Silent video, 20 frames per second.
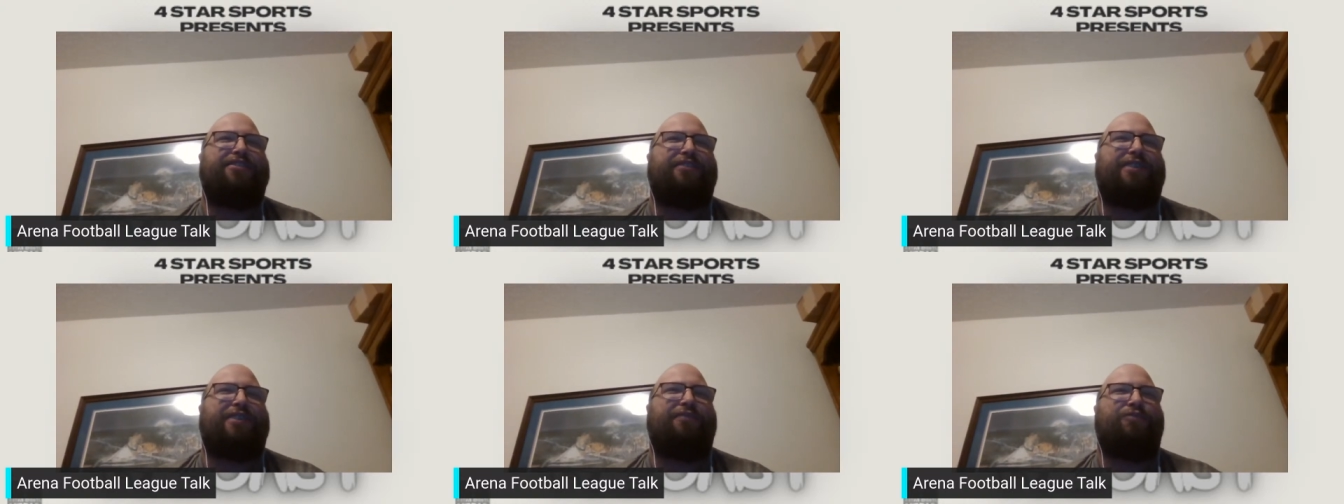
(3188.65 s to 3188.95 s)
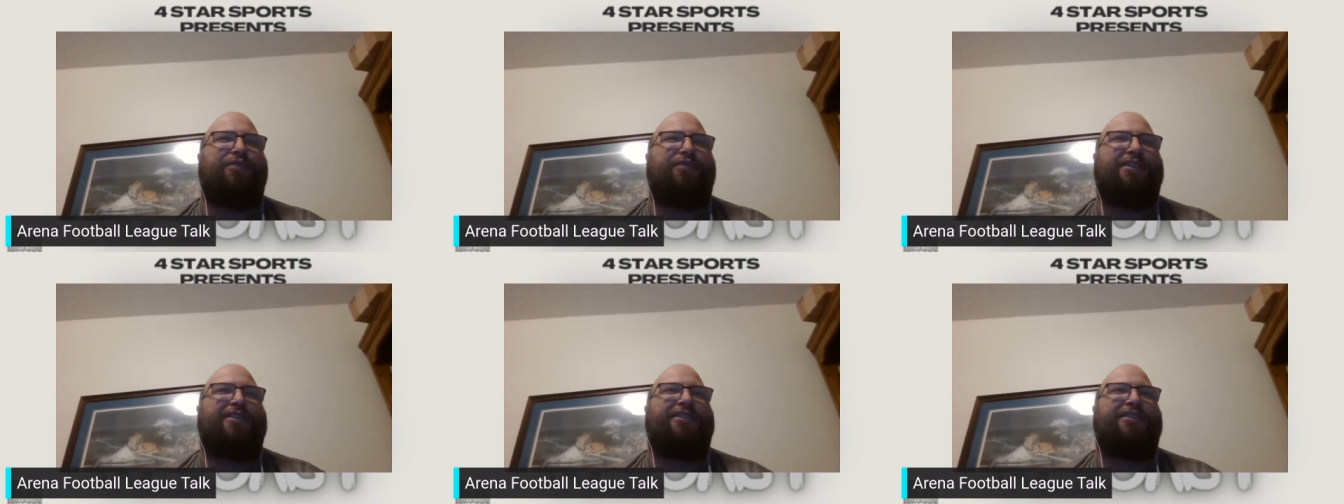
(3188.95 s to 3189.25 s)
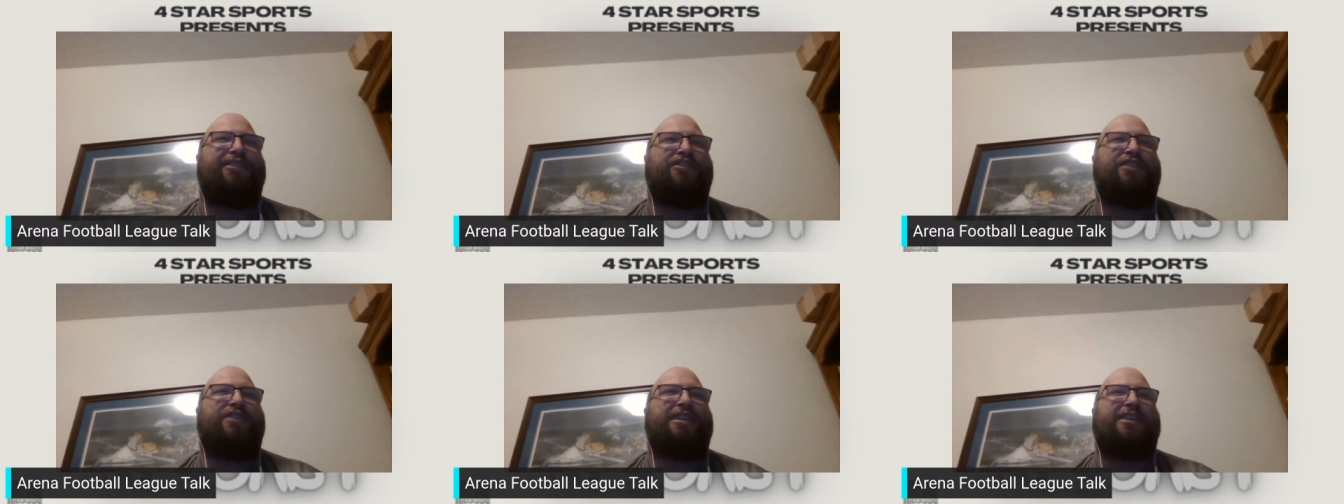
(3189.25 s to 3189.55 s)
and what
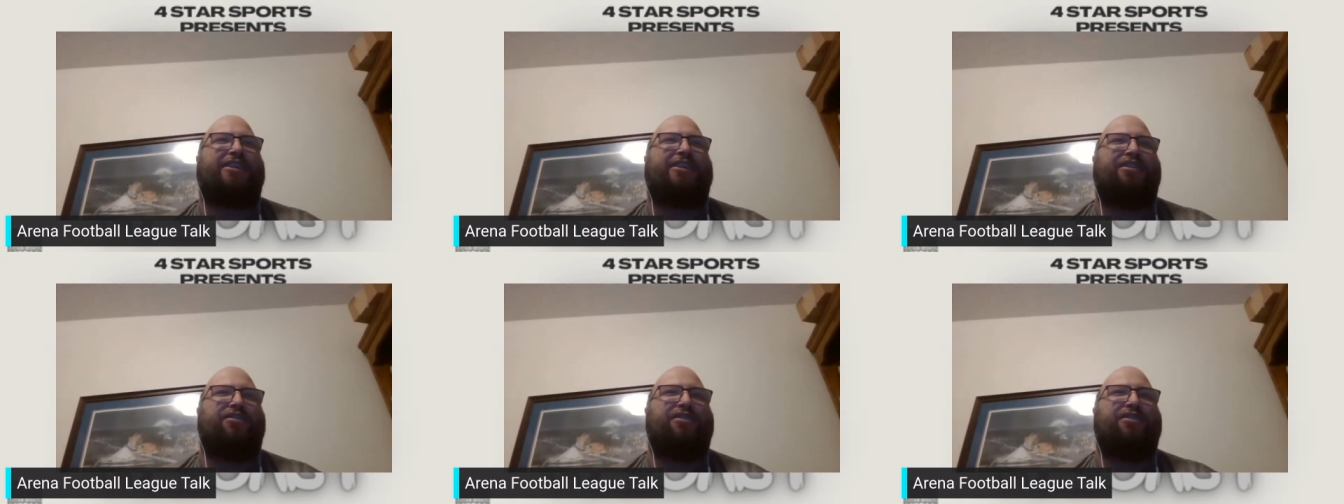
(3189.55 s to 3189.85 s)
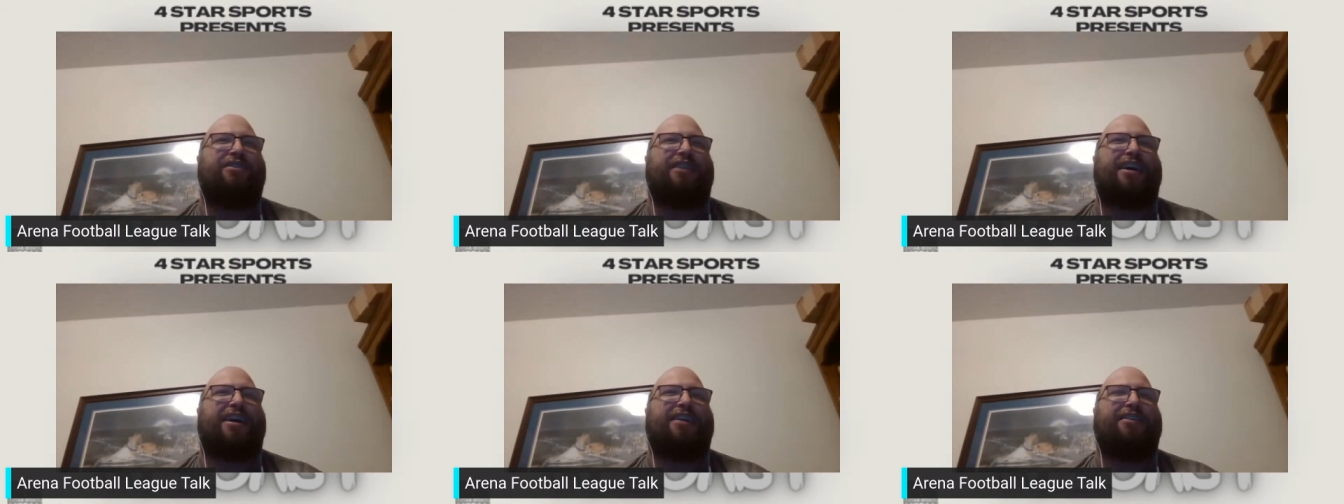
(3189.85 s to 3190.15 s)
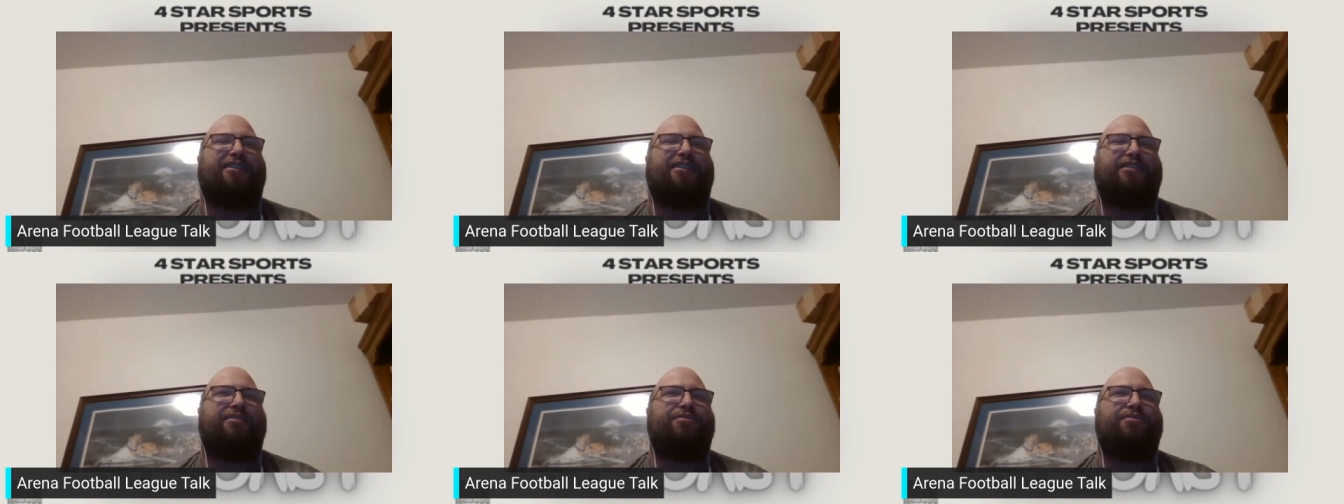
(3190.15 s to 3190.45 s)
you can use and not
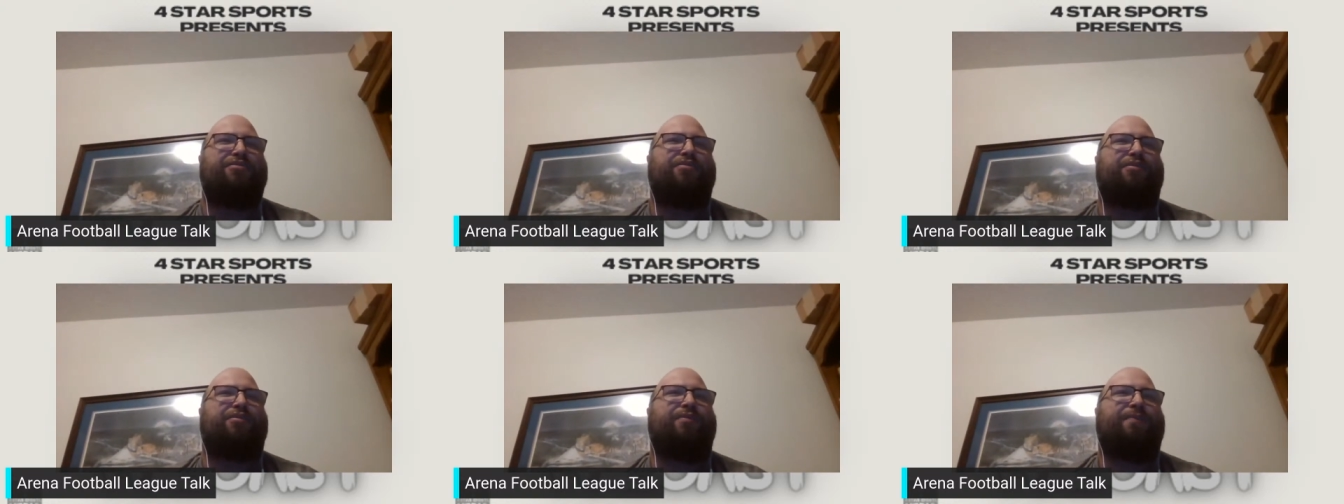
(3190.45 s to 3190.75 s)
use